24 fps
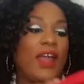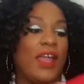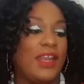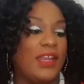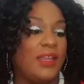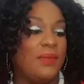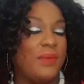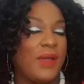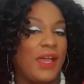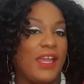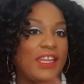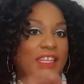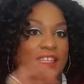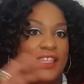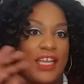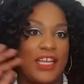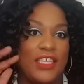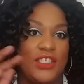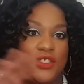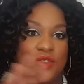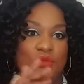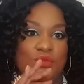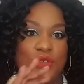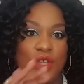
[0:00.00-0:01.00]
anybody
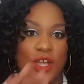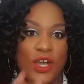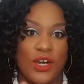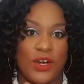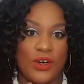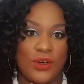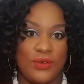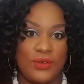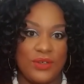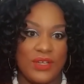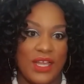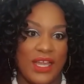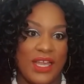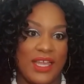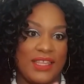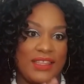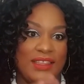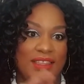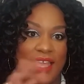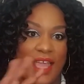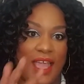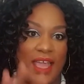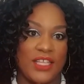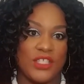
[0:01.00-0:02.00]
that you know
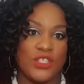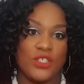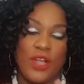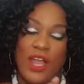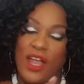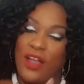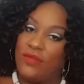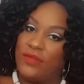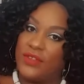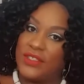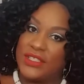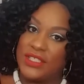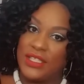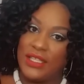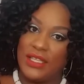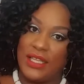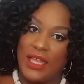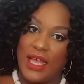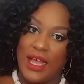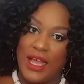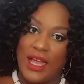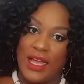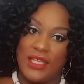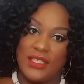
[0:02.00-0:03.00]
that travels a
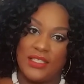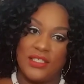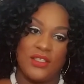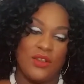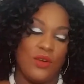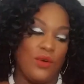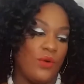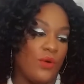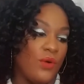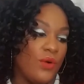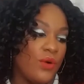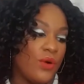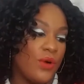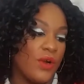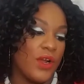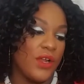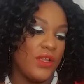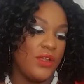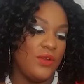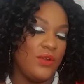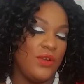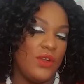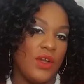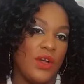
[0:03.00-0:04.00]
lot or,
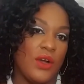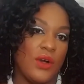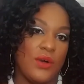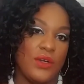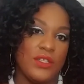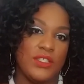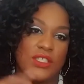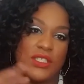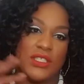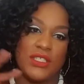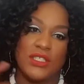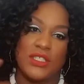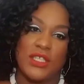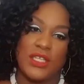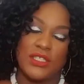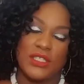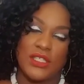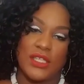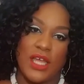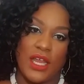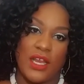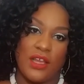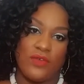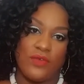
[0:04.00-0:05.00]
you know, just does
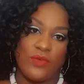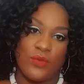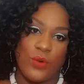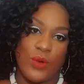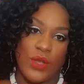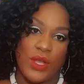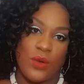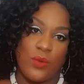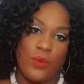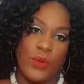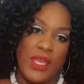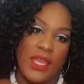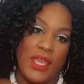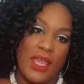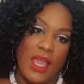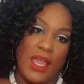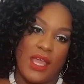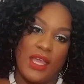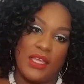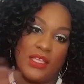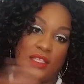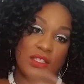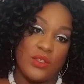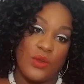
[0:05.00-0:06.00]
a lot of quick
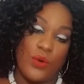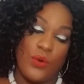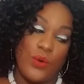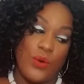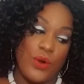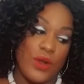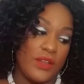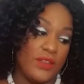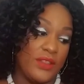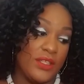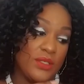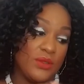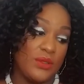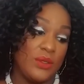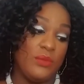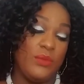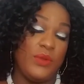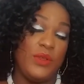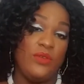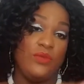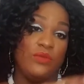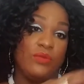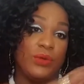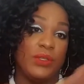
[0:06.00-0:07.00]
weekends or this would
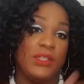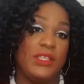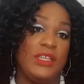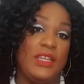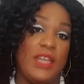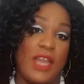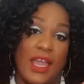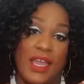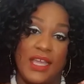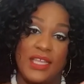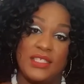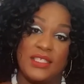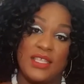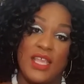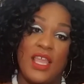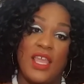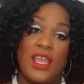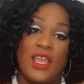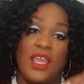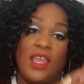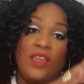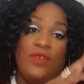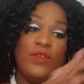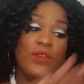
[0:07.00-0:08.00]
be really nice
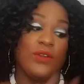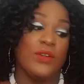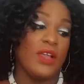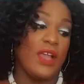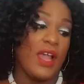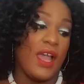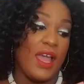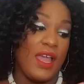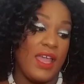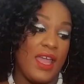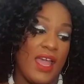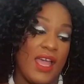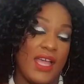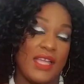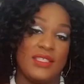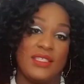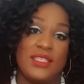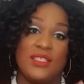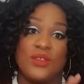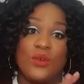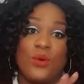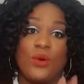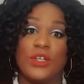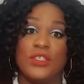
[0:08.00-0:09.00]
if your guy has
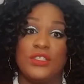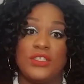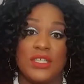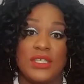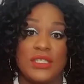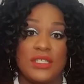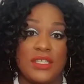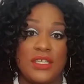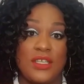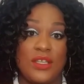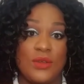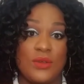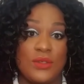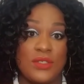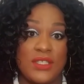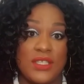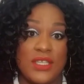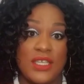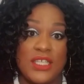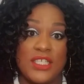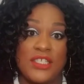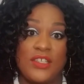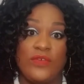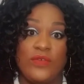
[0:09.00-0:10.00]
this or just to use
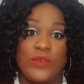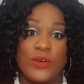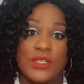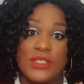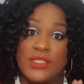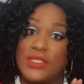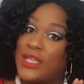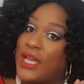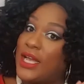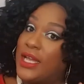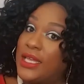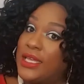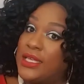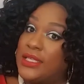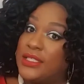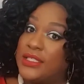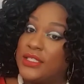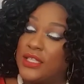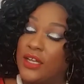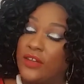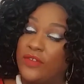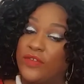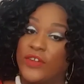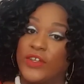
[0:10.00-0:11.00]
these for stocking
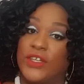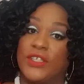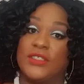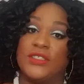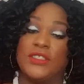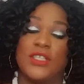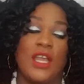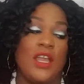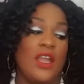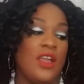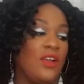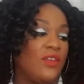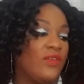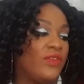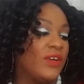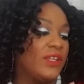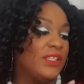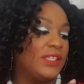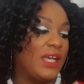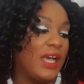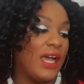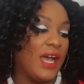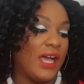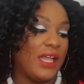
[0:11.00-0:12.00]
stuffers
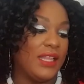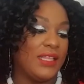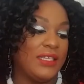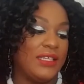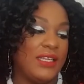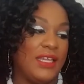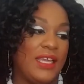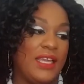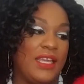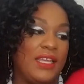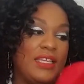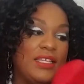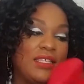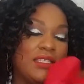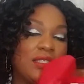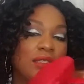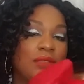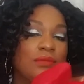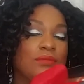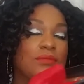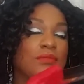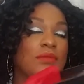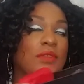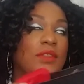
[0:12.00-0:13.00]
for the holidays
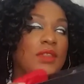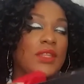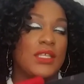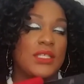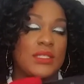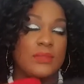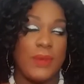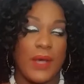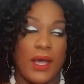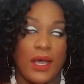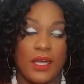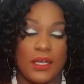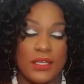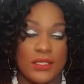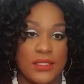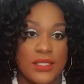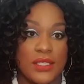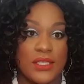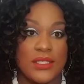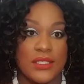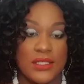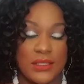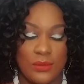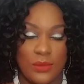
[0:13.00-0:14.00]
this box
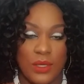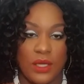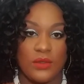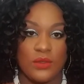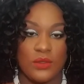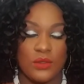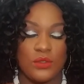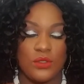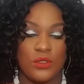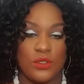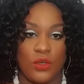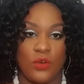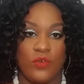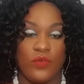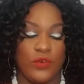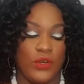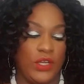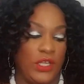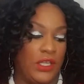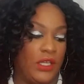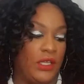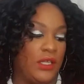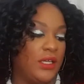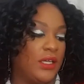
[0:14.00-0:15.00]
smells so
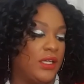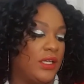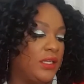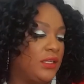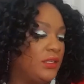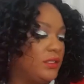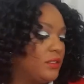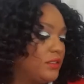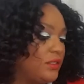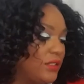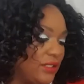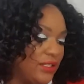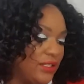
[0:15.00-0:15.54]
freaking good.